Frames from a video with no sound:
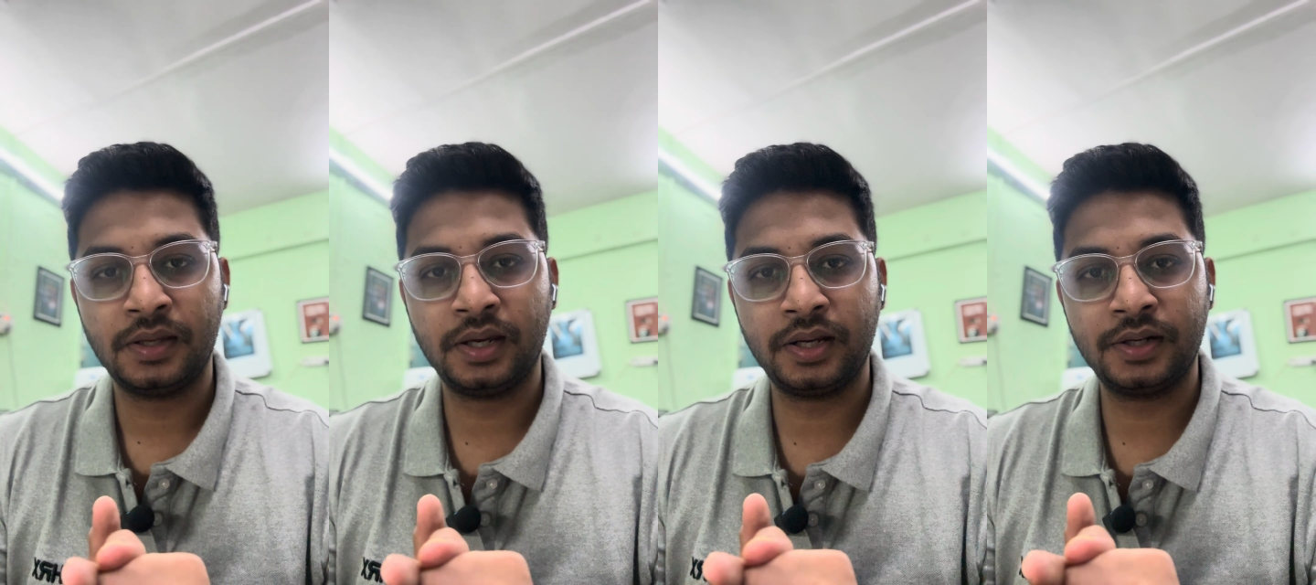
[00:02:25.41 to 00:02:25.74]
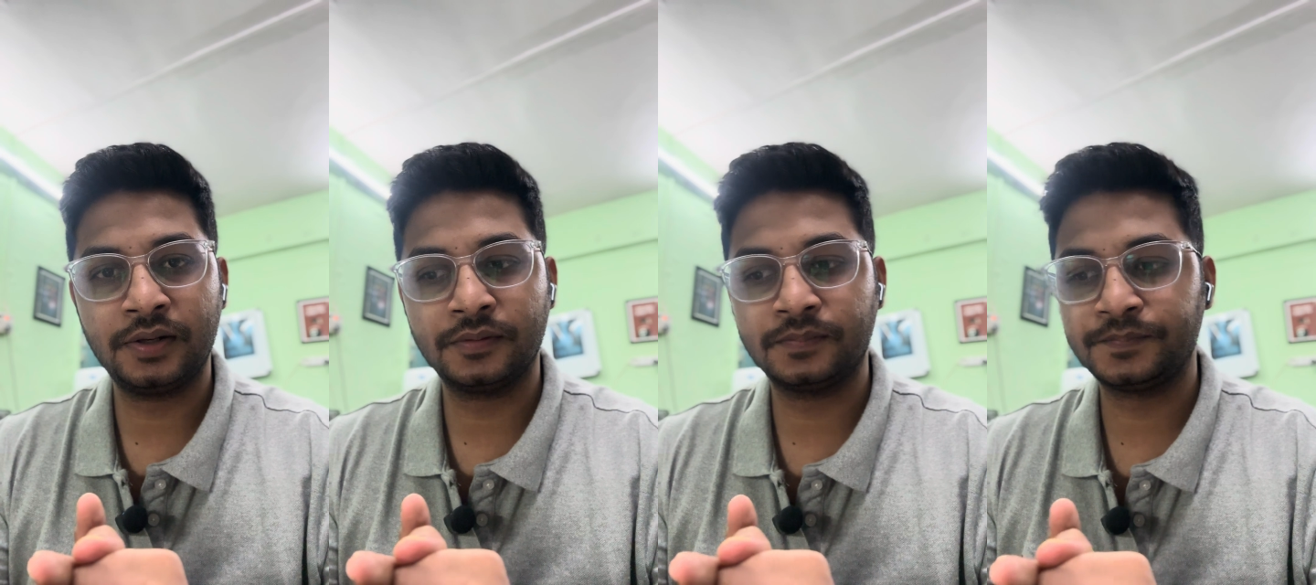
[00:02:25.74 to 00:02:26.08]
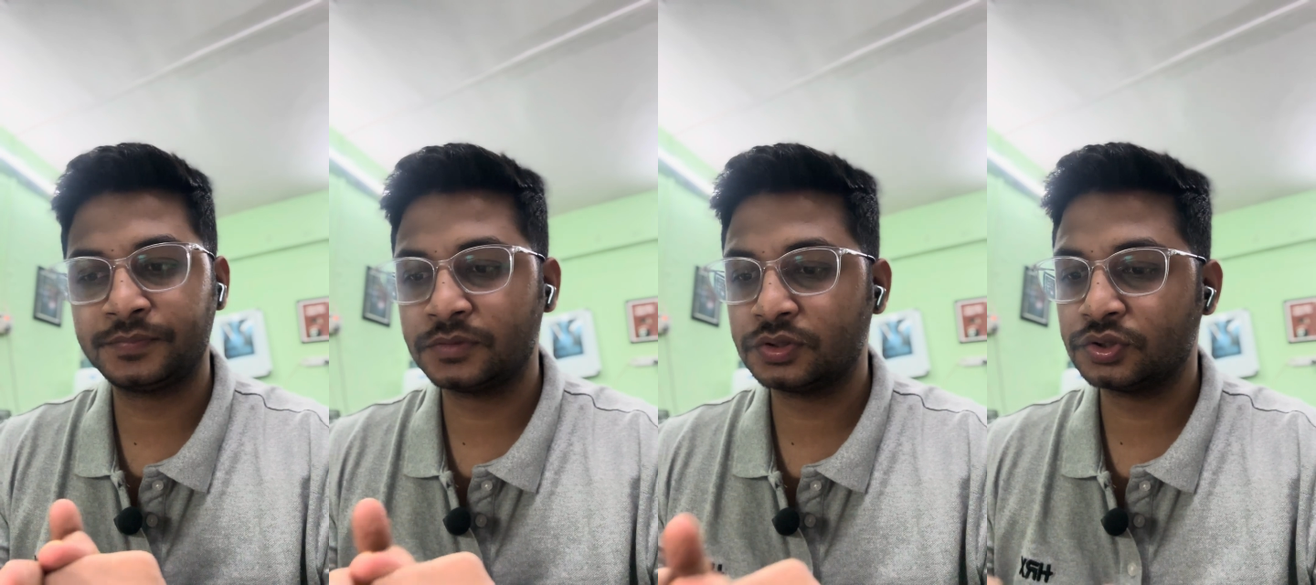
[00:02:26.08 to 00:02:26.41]

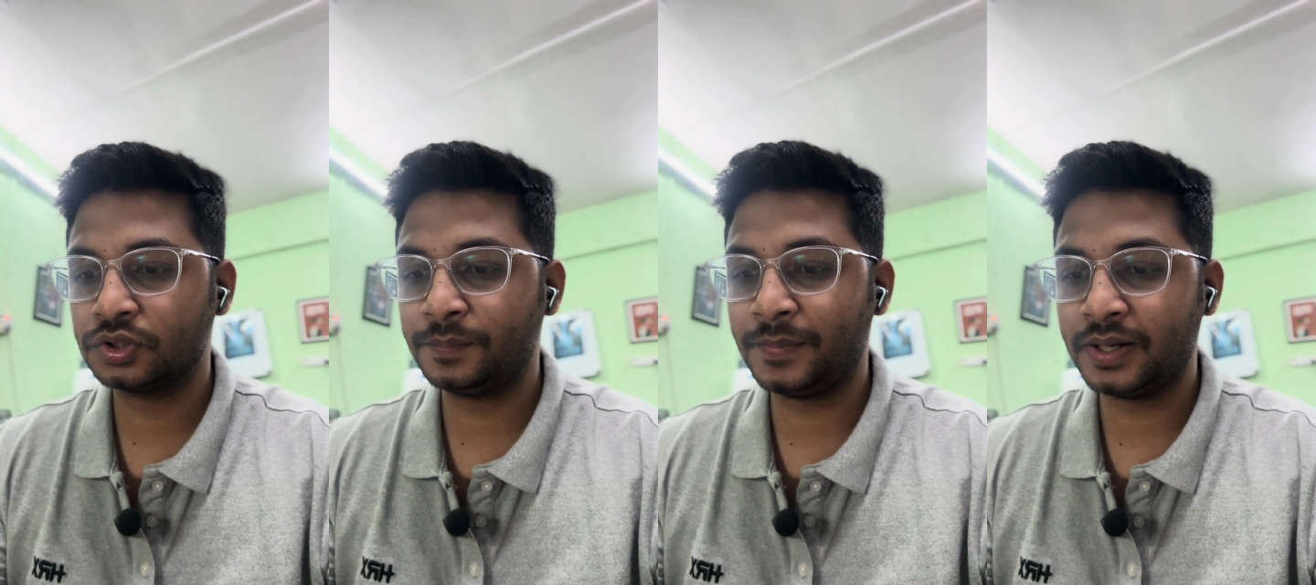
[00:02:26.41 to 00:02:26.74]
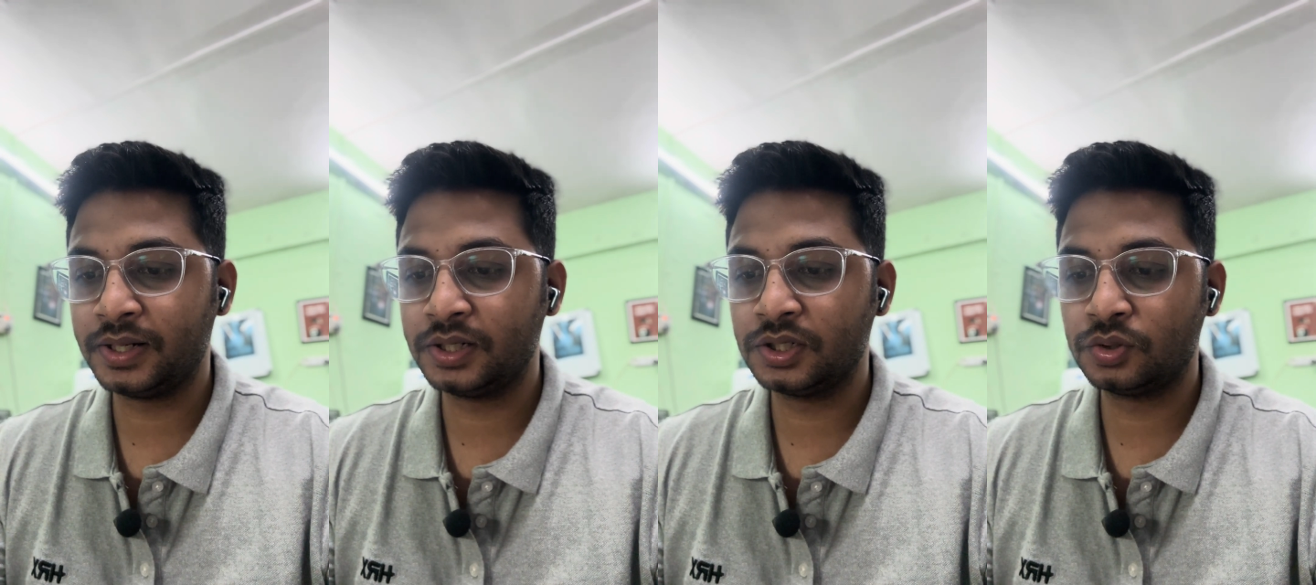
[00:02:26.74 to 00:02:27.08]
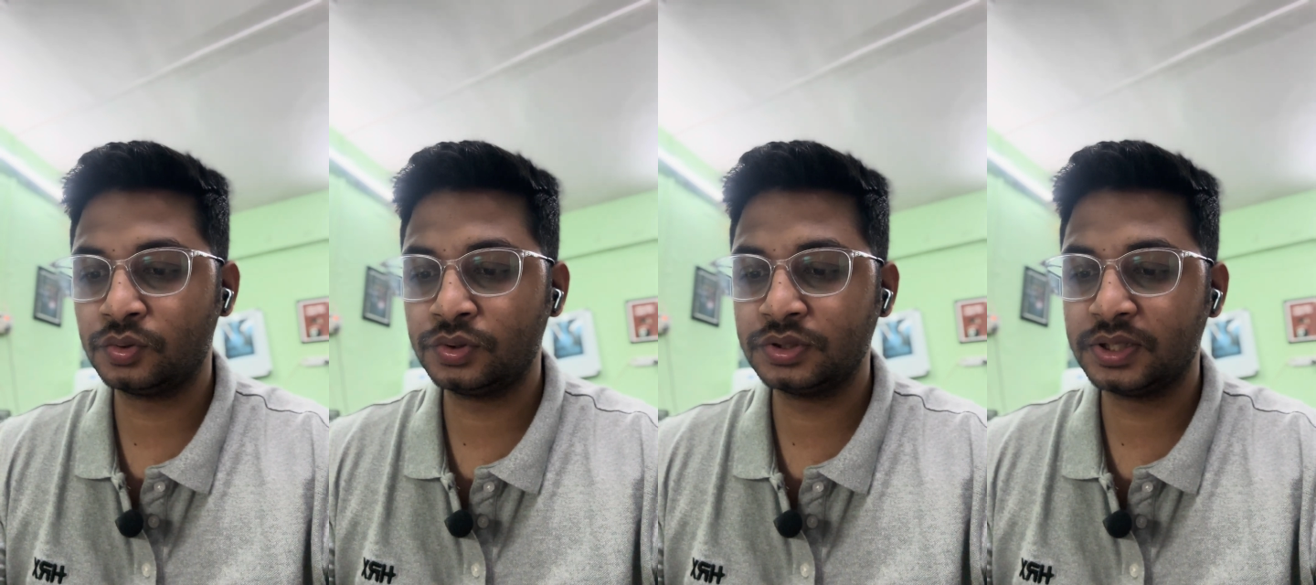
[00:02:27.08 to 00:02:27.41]
and so the pattern
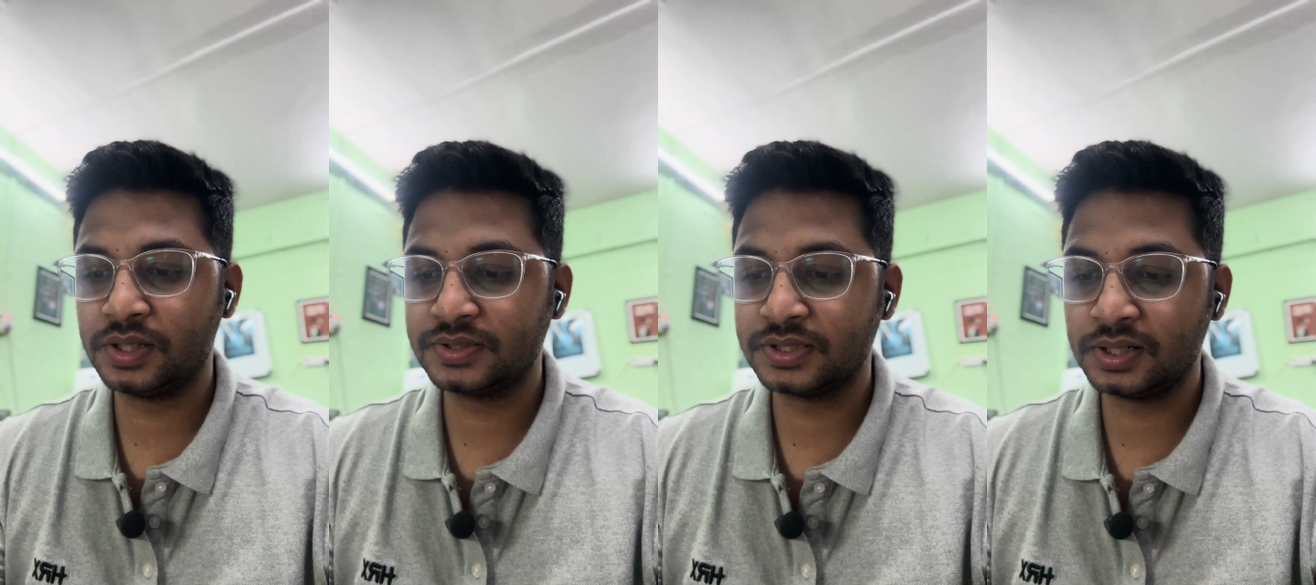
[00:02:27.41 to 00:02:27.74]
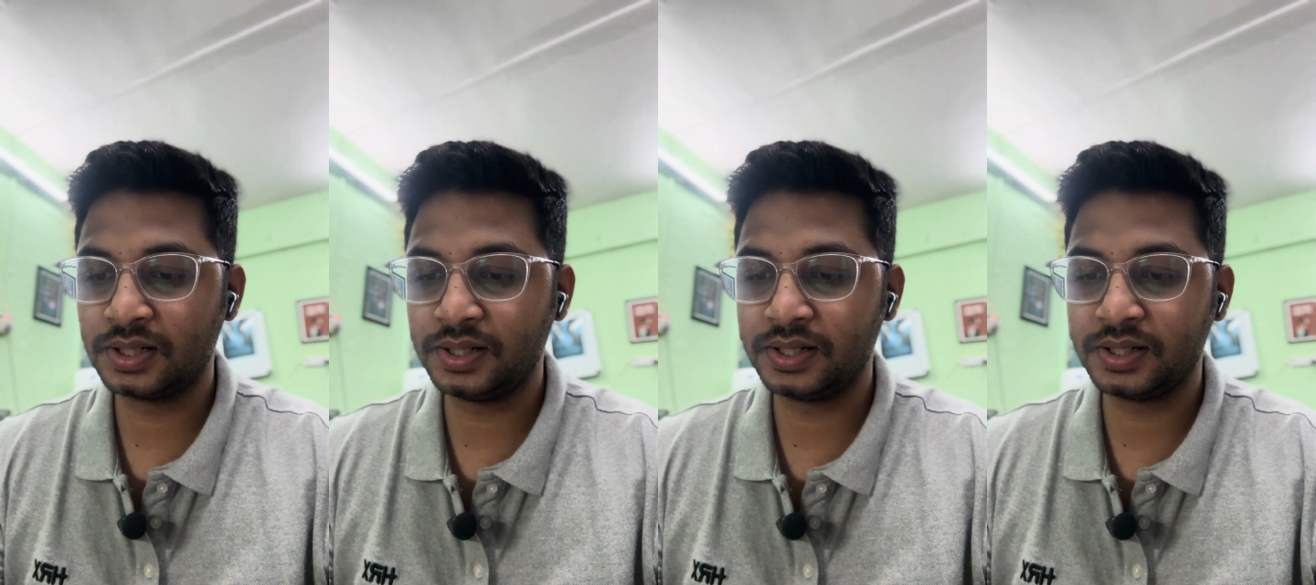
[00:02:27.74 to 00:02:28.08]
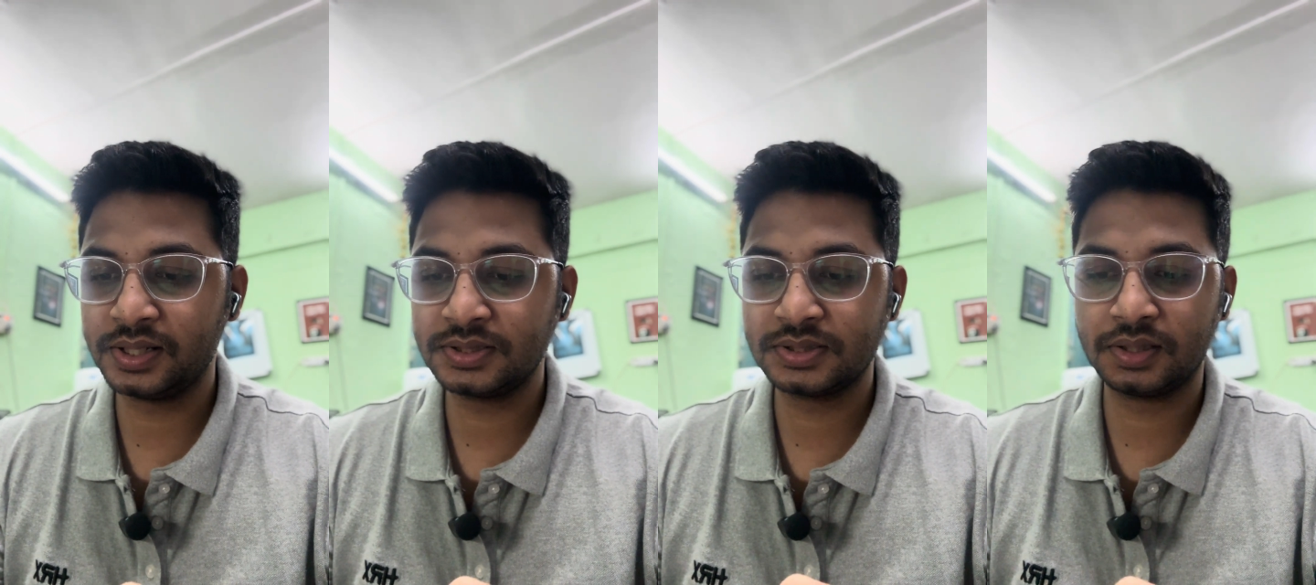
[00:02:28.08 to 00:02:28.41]
includes their single day
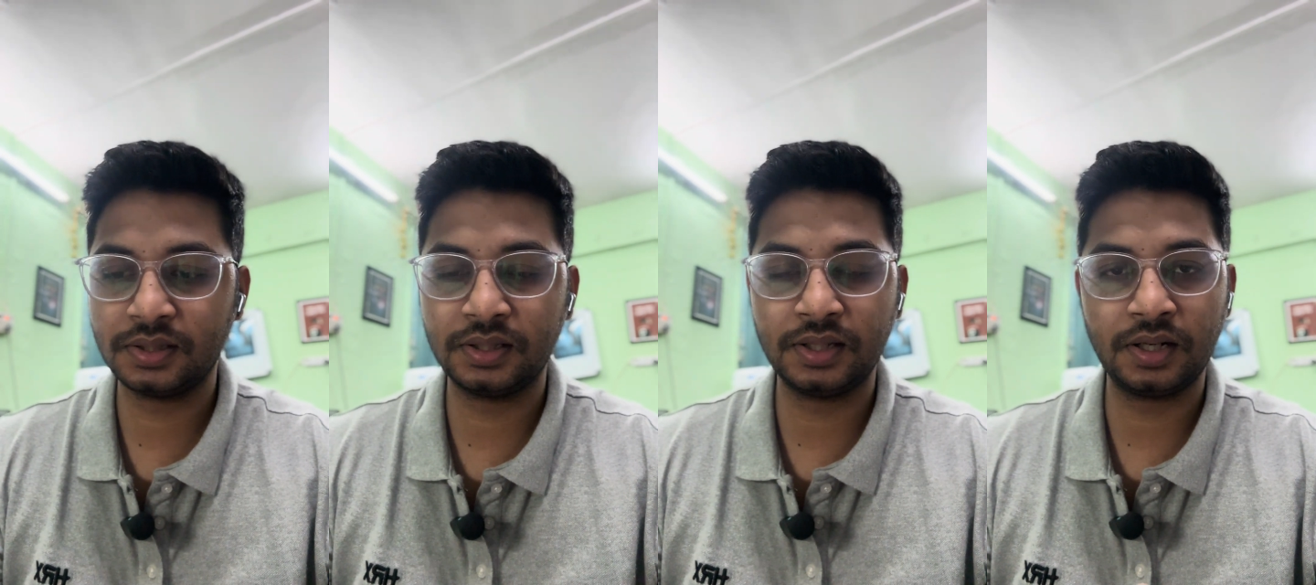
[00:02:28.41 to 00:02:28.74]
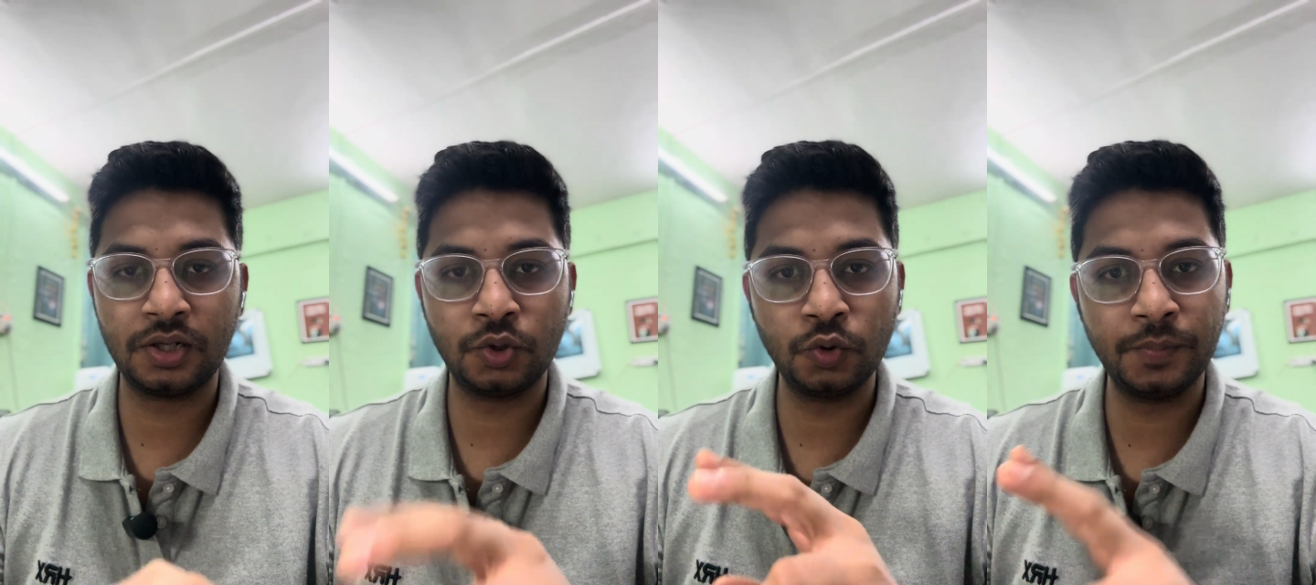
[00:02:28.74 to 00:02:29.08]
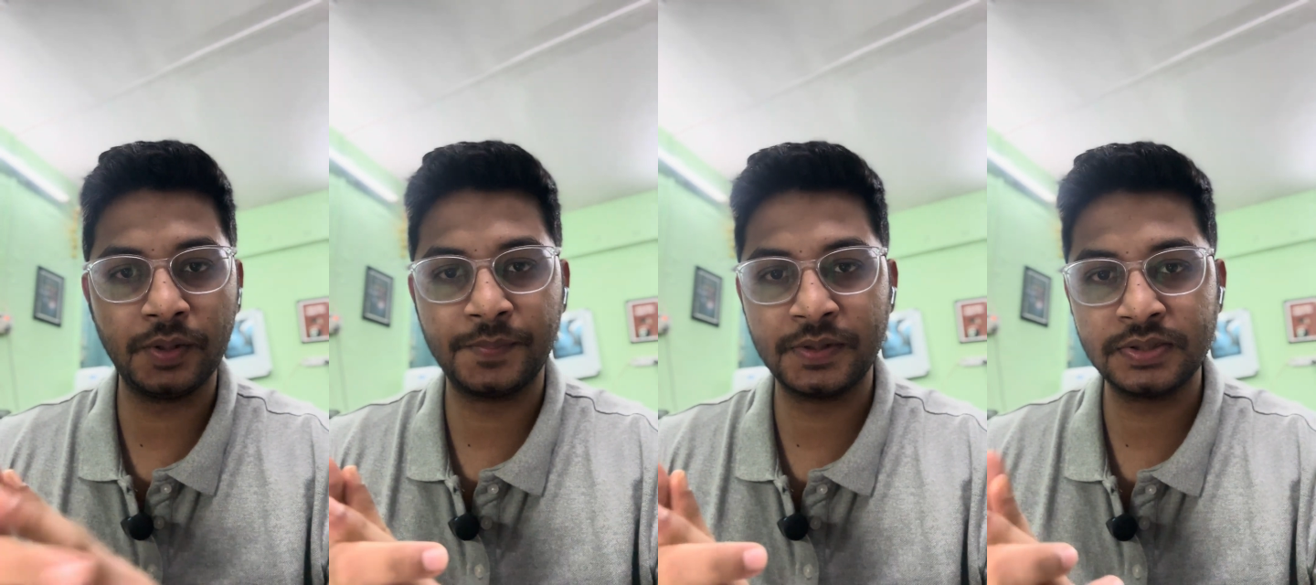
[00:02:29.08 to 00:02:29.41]
test. There are two
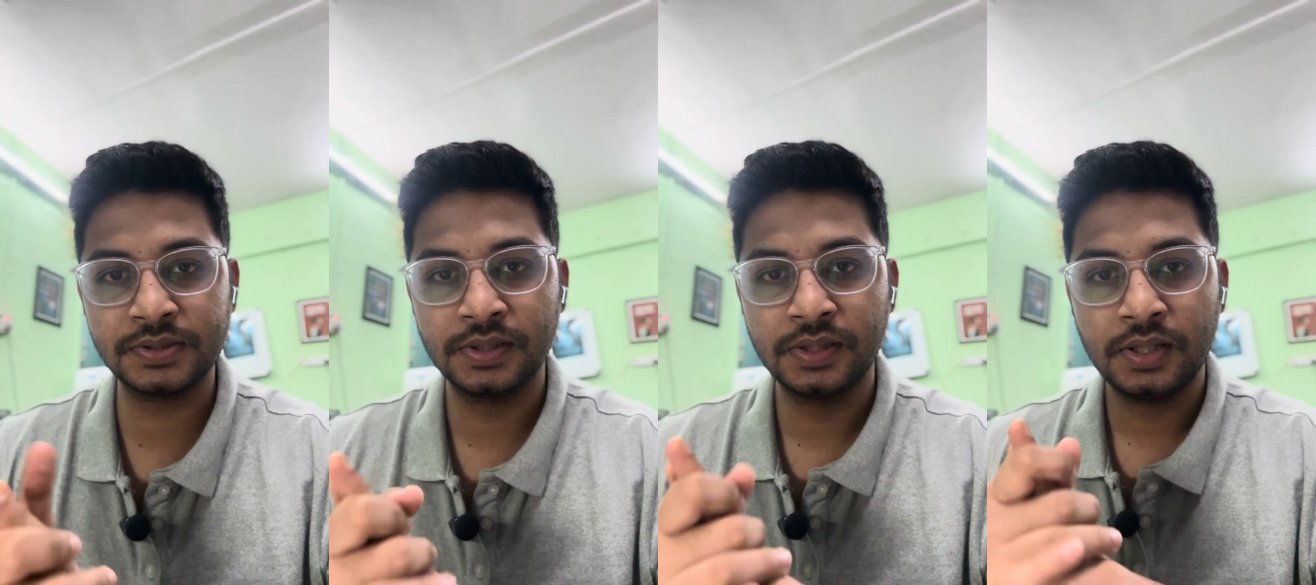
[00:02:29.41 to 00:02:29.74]
papers